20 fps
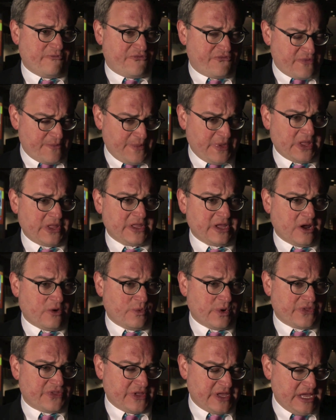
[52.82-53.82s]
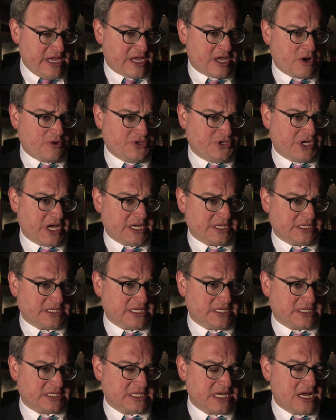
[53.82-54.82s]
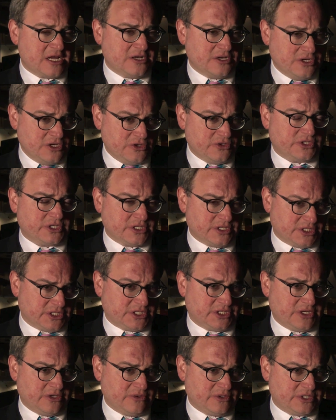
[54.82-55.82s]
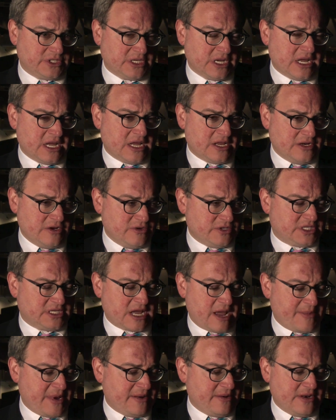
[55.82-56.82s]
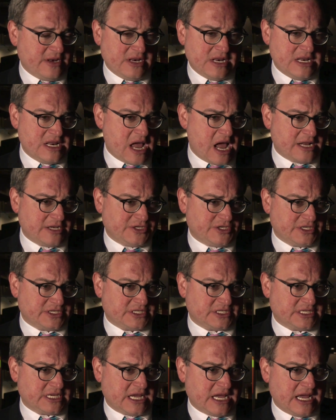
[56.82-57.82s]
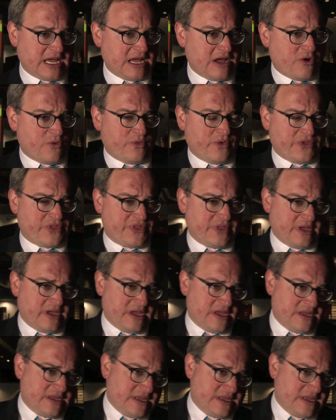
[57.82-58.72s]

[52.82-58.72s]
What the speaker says: familiar with the eco-justice nuisance suits, not just with the